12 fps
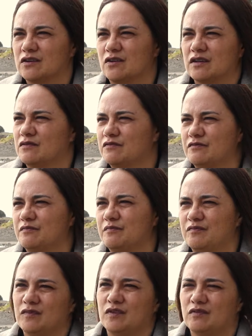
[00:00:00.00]
kind of
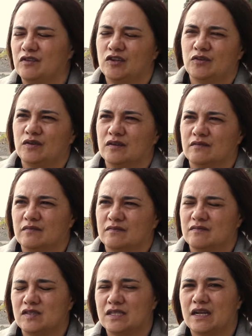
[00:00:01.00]
unit
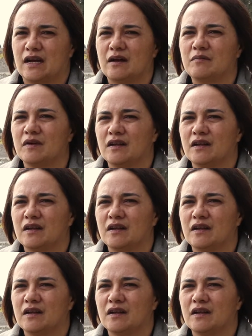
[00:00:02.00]
set up,